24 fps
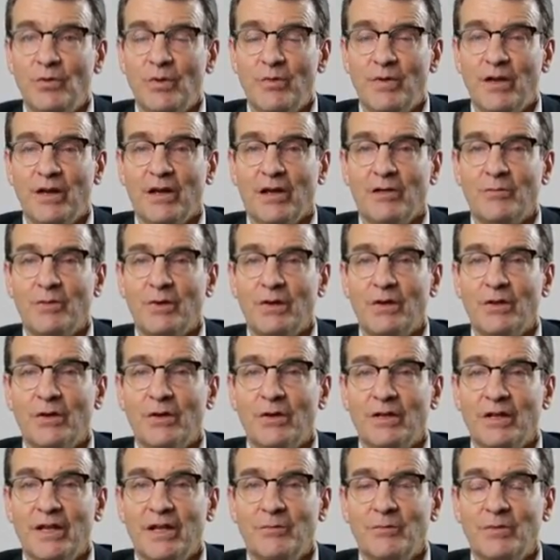We may not be
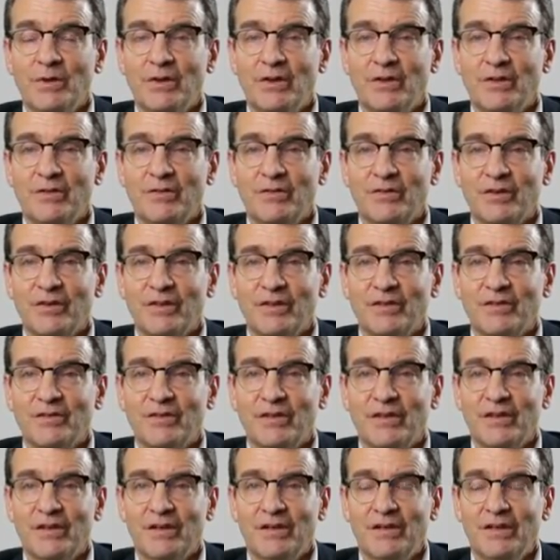there yet, but
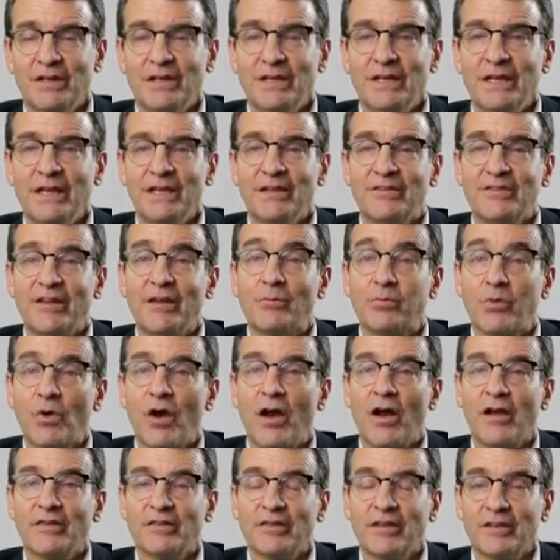it's a
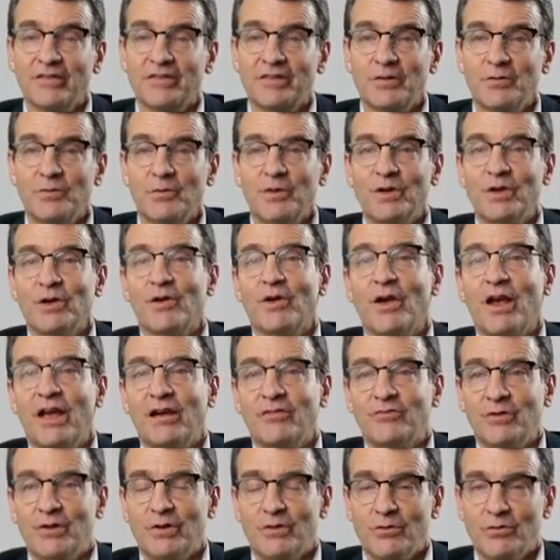process, and we are
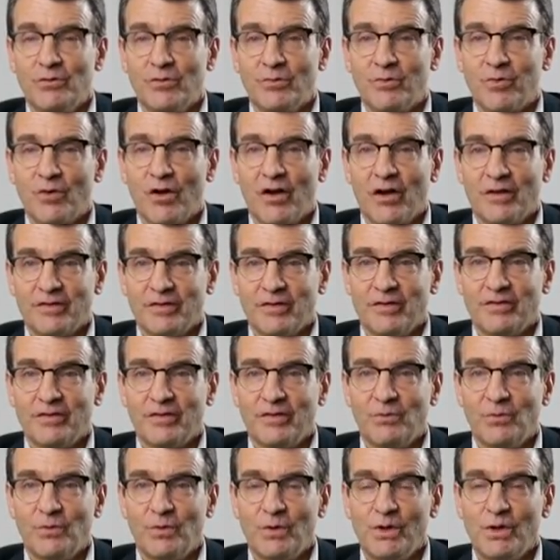halfway through the
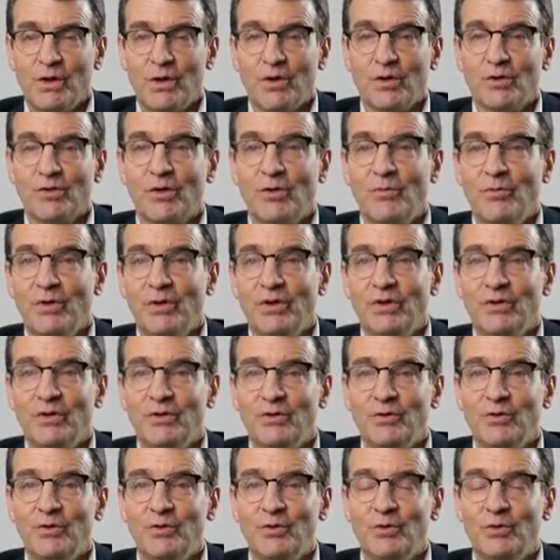process, and we are
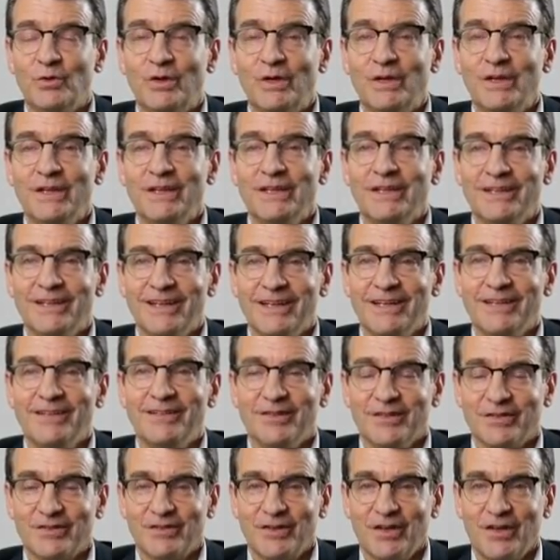committed to getting
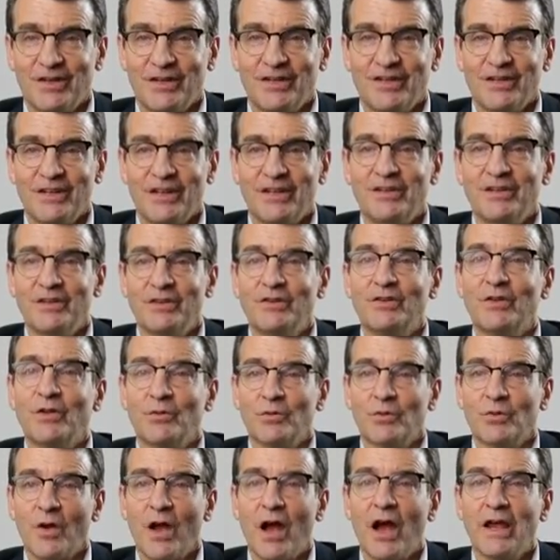this done and getting it
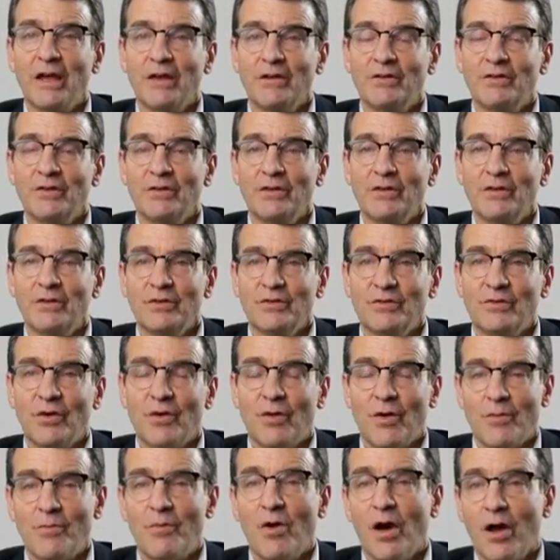done right.
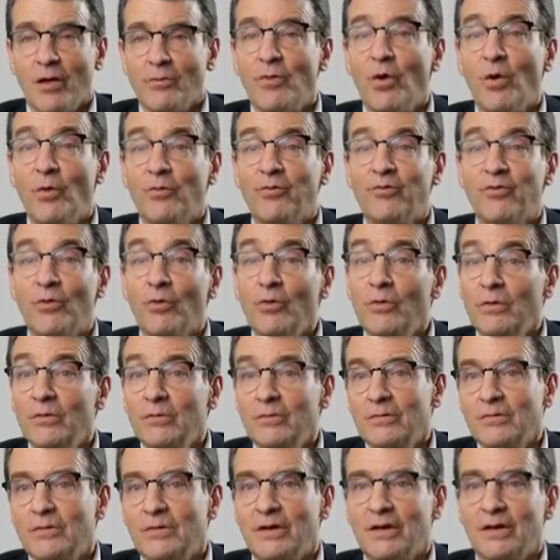So I'm hopeful.
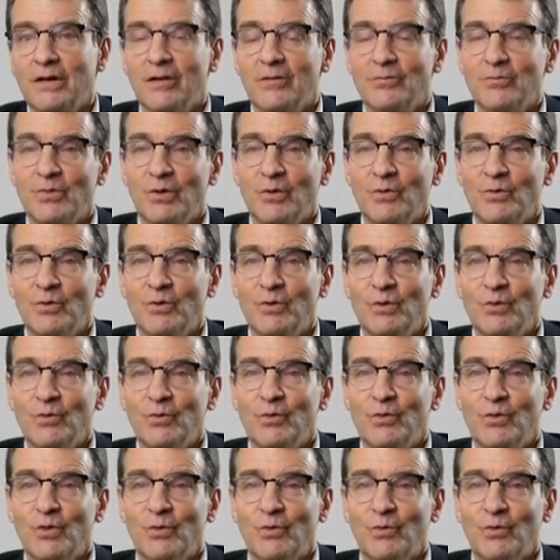But
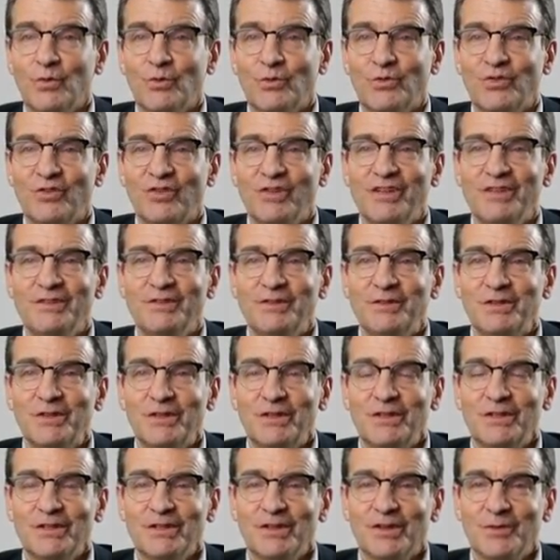we'll see
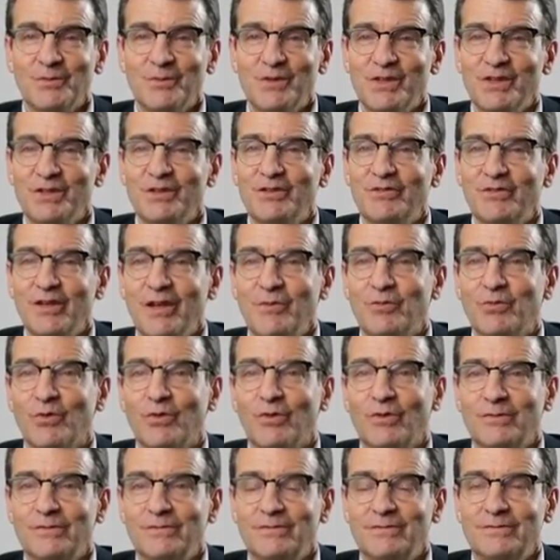come the end of
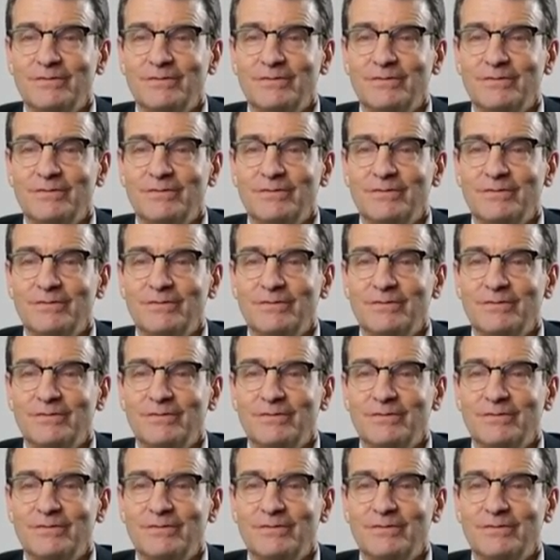April.